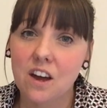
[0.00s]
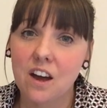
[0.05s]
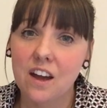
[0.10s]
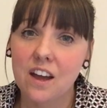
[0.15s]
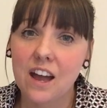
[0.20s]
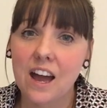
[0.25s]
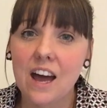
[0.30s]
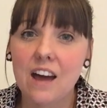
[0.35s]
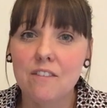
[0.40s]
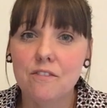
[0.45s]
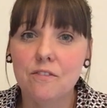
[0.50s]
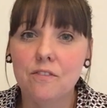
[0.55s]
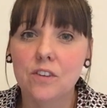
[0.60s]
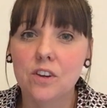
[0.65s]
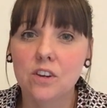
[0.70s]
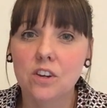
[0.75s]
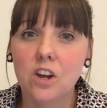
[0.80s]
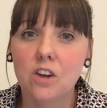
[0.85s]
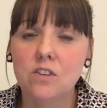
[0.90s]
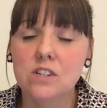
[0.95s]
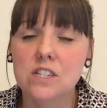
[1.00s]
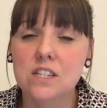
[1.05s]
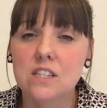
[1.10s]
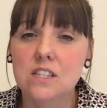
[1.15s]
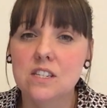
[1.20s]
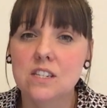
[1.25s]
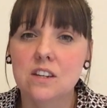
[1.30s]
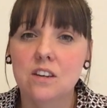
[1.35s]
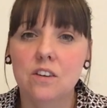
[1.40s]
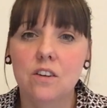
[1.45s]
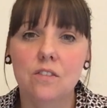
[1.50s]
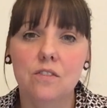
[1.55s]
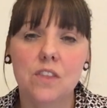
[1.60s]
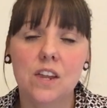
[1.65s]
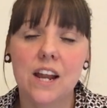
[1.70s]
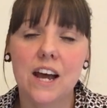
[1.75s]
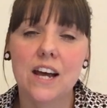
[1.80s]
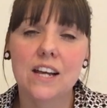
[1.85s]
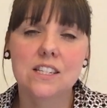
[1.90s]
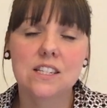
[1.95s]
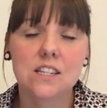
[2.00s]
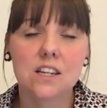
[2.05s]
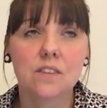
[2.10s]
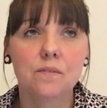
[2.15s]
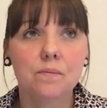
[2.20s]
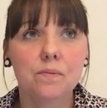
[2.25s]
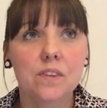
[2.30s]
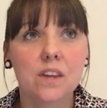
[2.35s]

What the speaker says: I have noticed of the last,